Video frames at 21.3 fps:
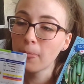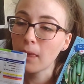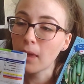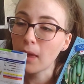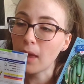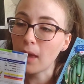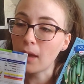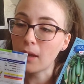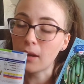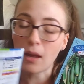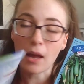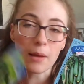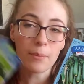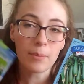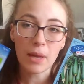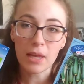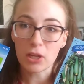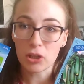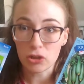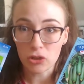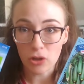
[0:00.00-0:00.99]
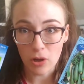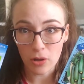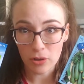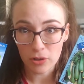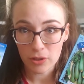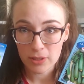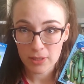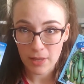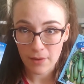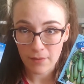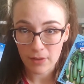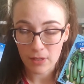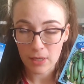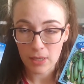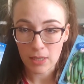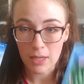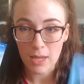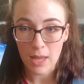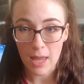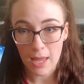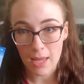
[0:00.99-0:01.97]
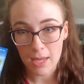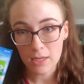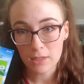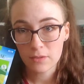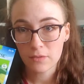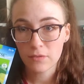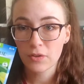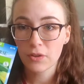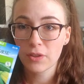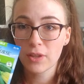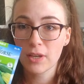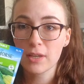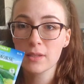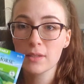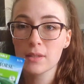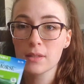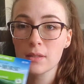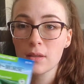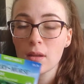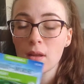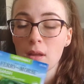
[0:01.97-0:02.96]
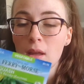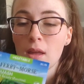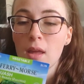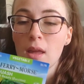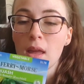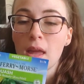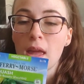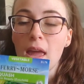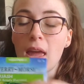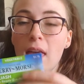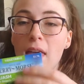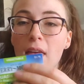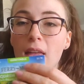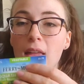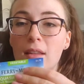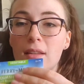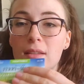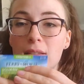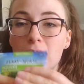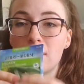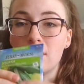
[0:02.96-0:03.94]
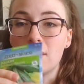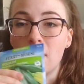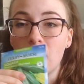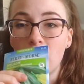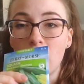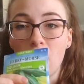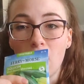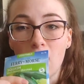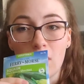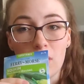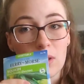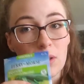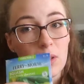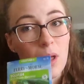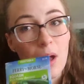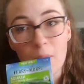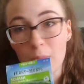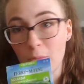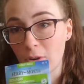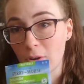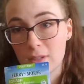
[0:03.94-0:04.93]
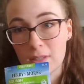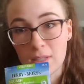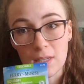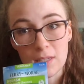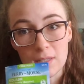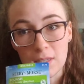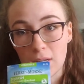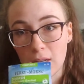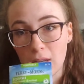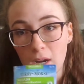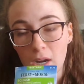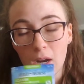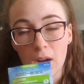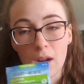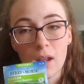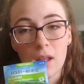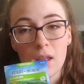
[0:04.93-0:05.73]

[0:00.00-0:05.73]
And I paid $1.78 for this, and there are a lot more seeds in here.